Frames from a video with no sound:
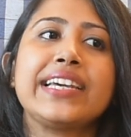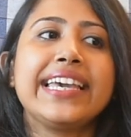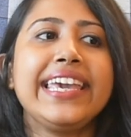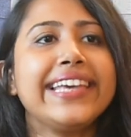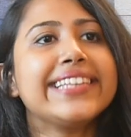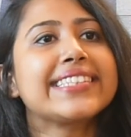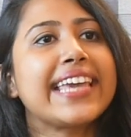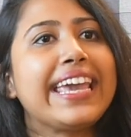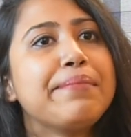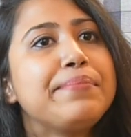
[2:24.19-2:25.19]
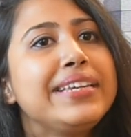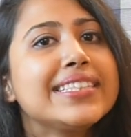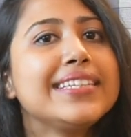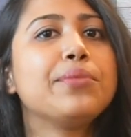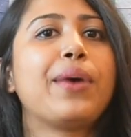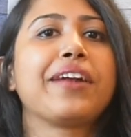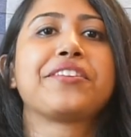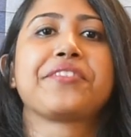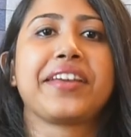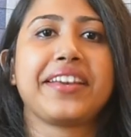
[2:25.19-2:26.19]
He is aimlessly
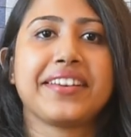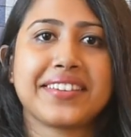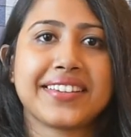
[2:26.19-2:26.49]
wandering.